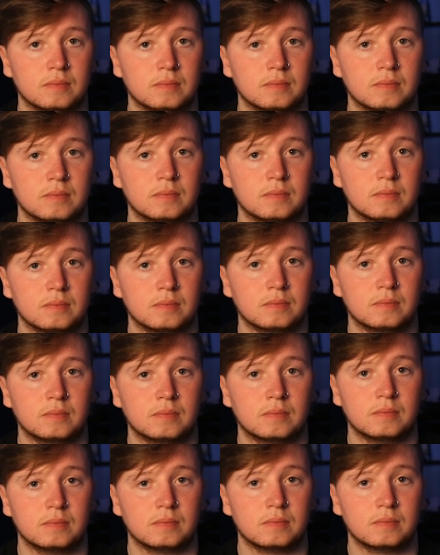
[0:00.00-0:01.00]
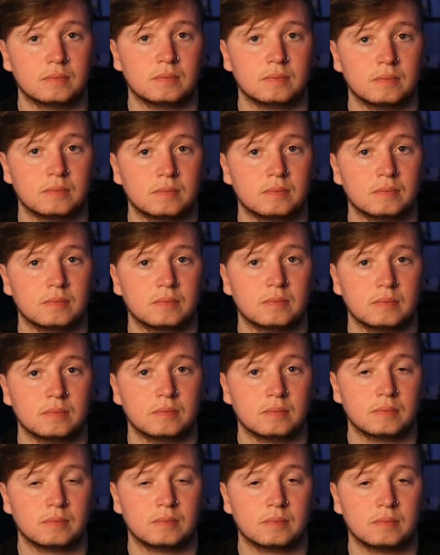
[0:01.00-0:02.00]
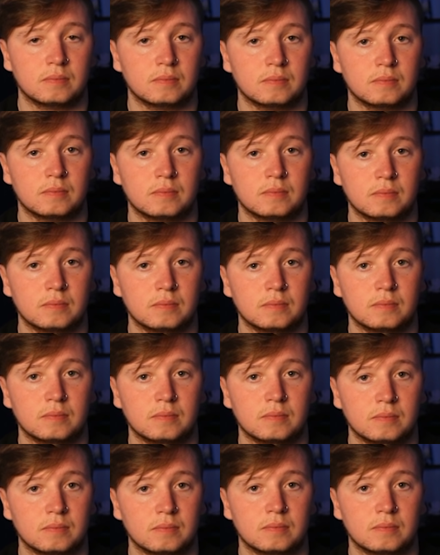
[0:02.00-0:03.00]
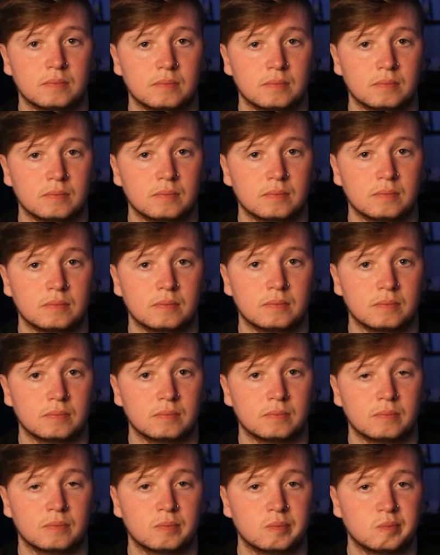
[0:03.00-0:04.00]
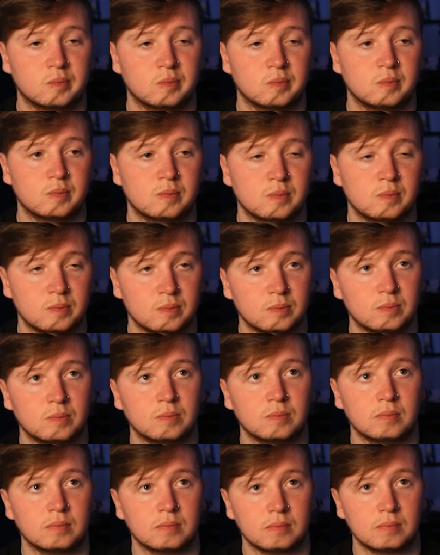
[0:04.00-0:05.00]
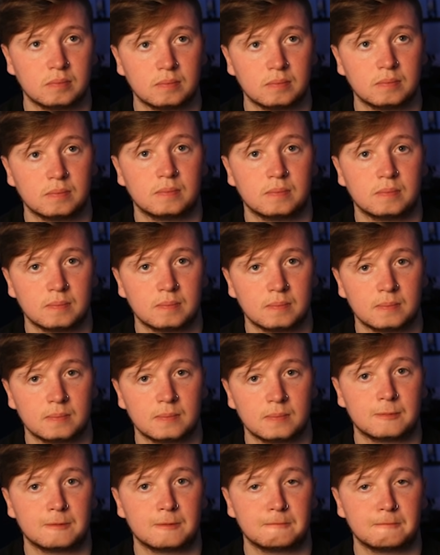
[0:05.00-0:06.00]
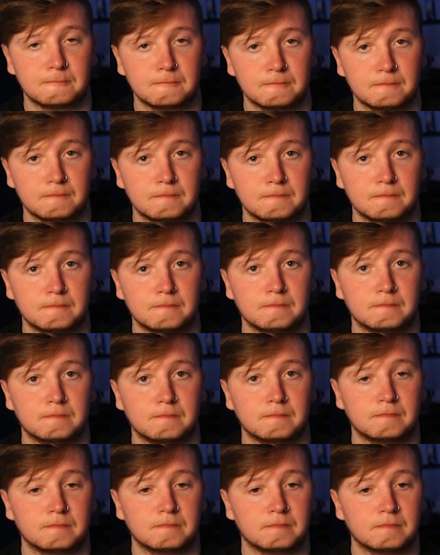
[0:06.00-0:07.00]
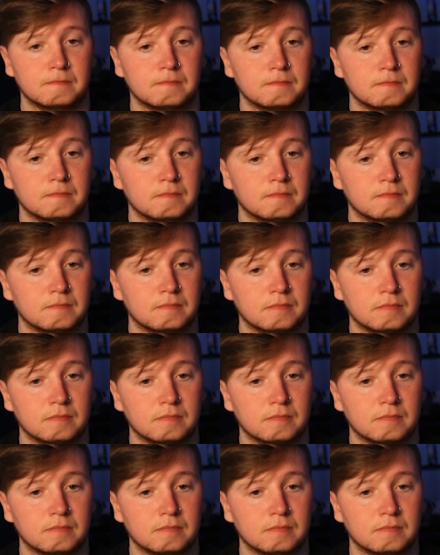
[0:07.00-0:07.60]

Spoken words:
(silent)